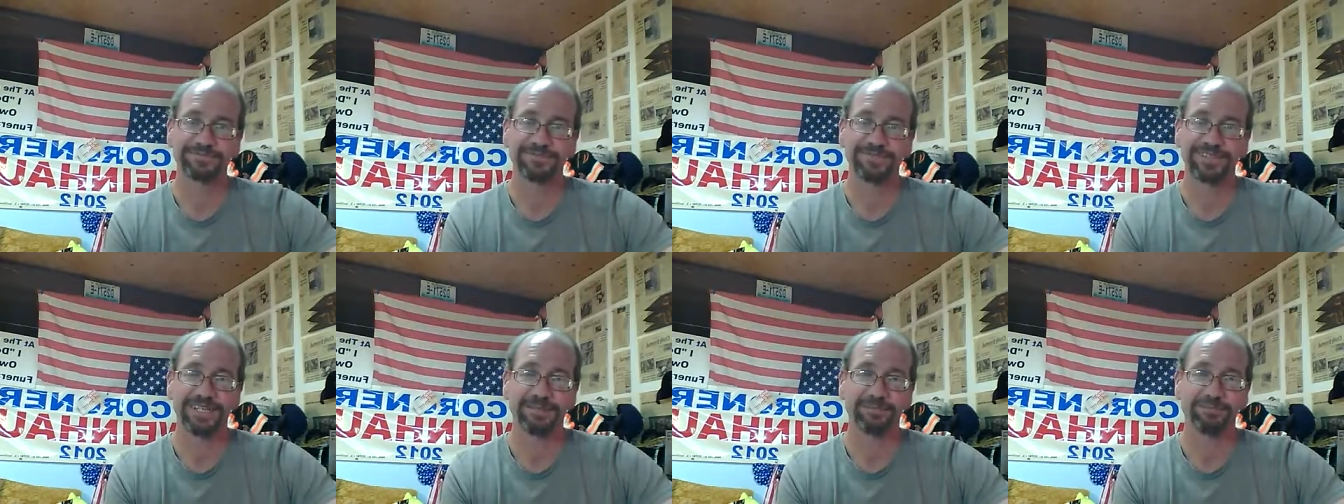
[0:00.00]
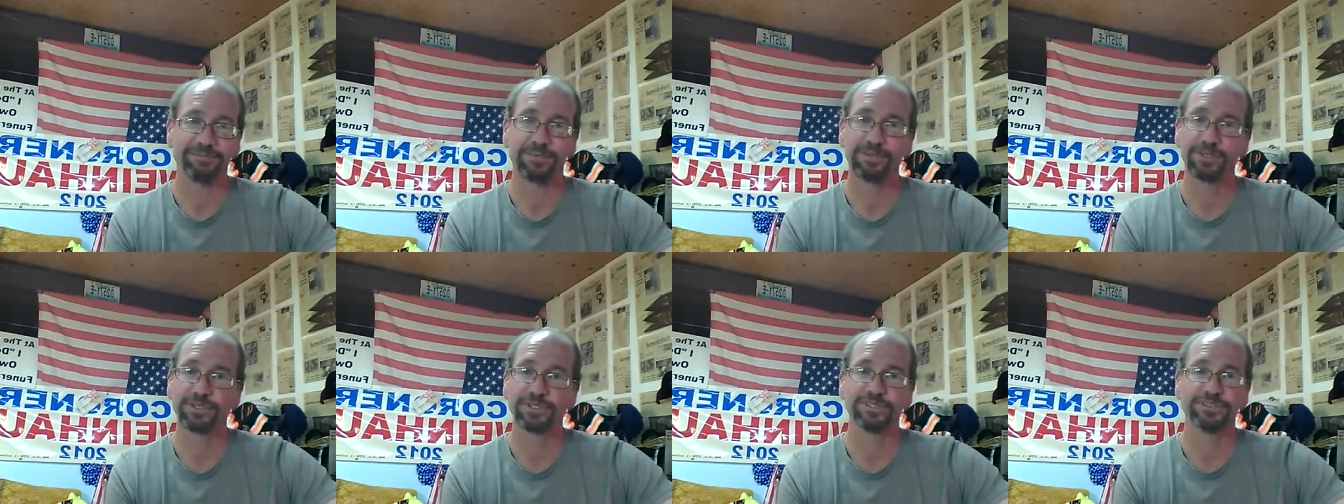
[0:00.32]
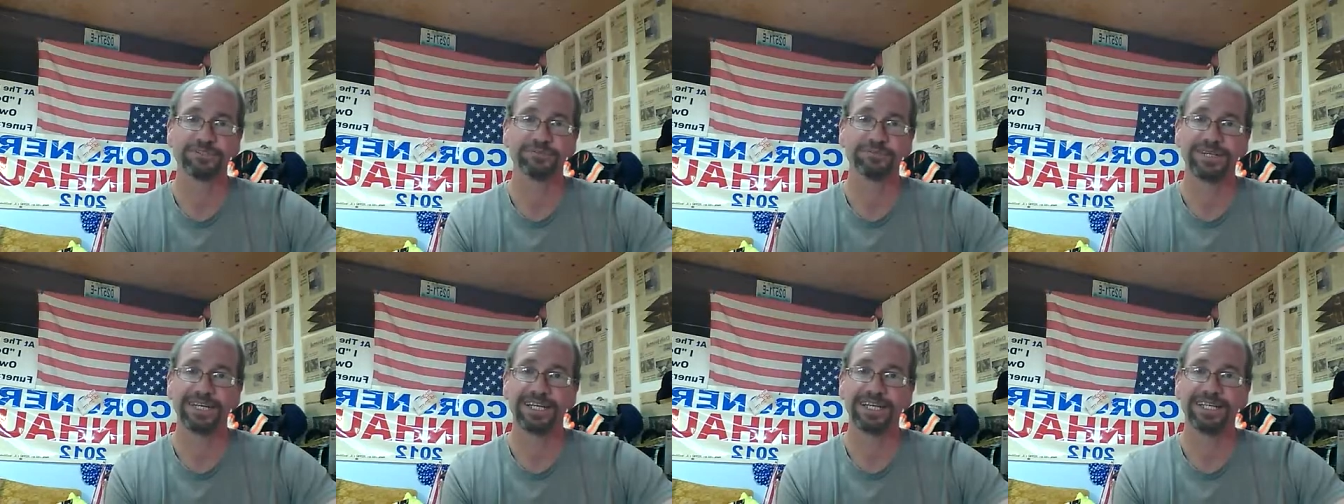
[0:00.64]
that
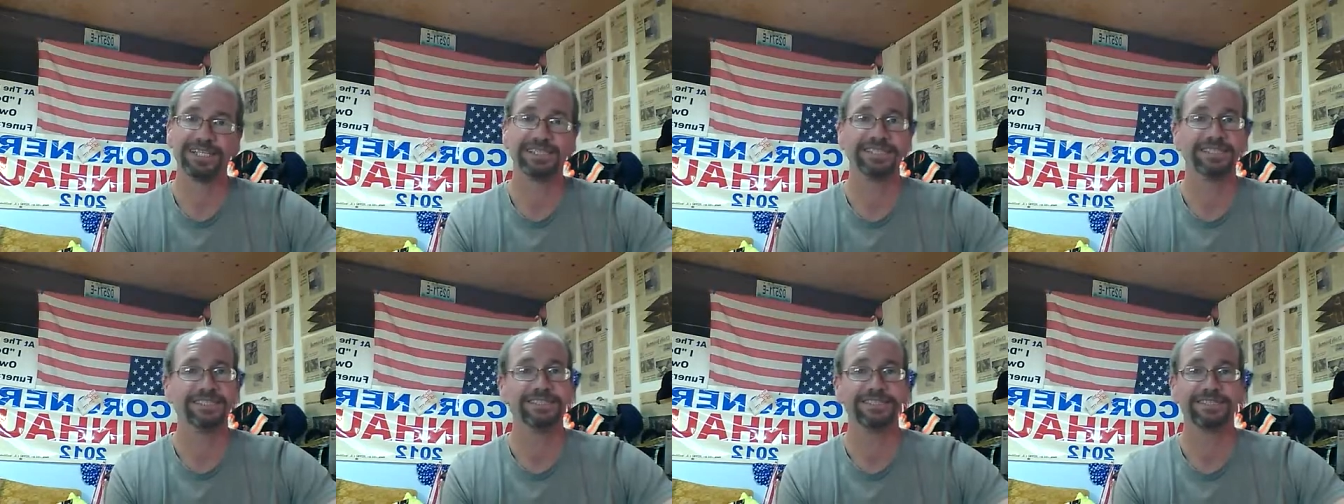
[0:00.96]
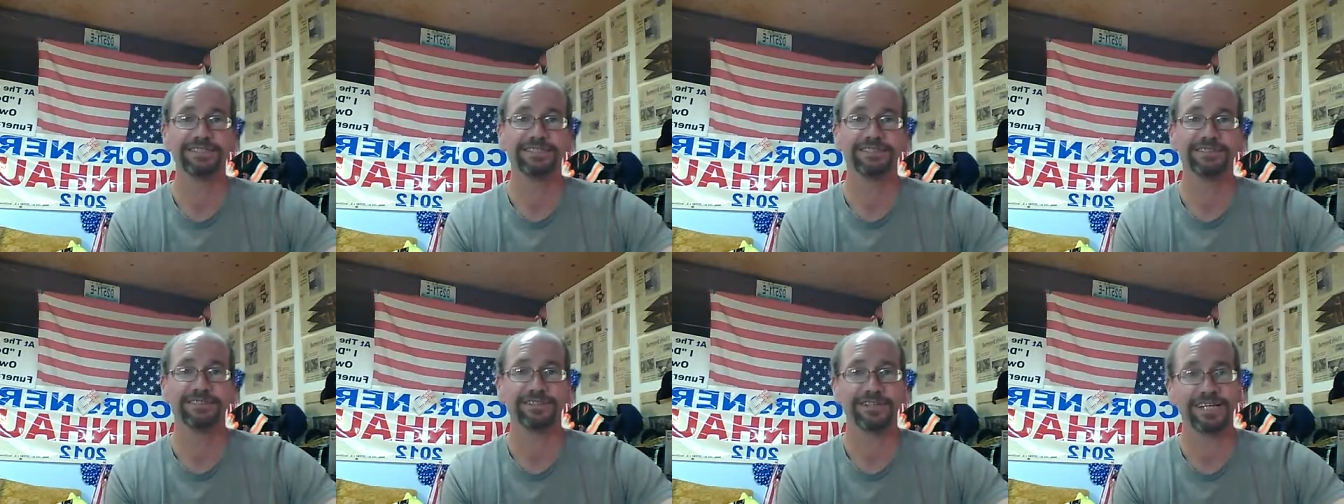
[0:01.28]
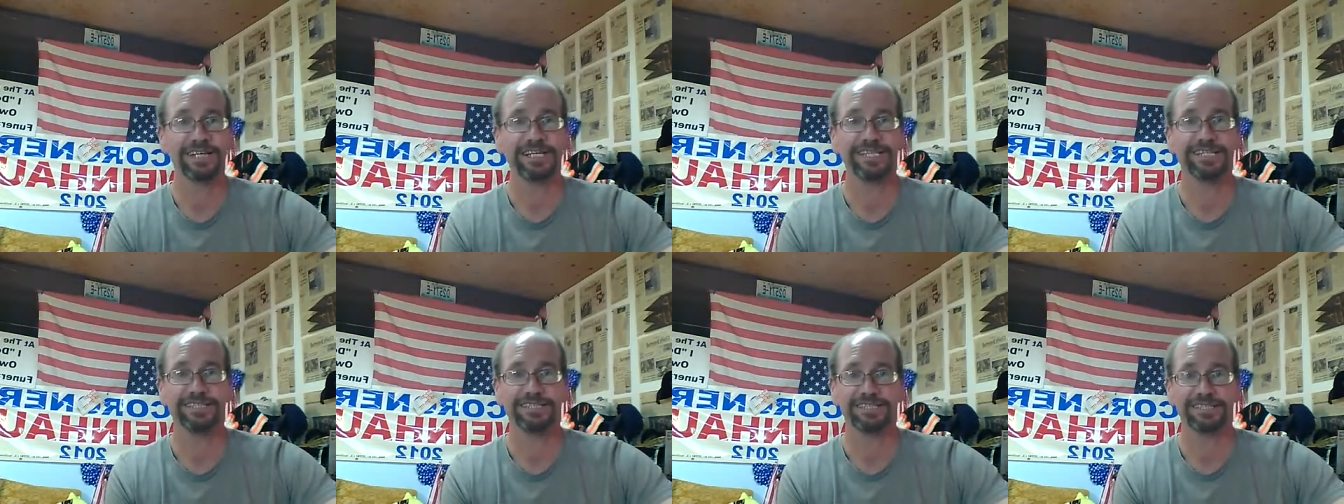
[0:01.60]
Bulletin Man is
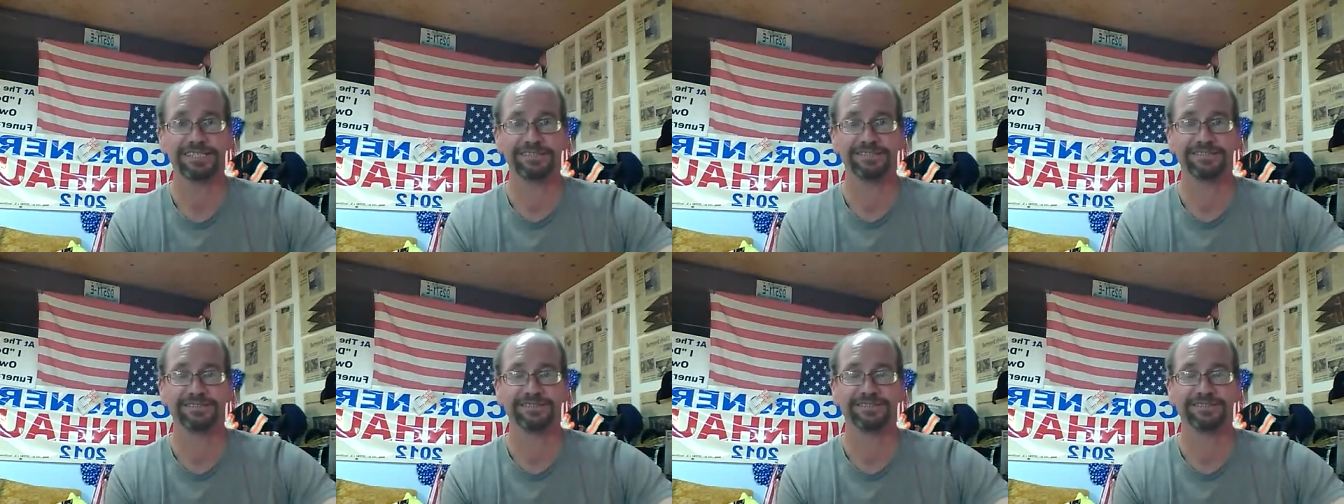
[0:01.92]
crazy.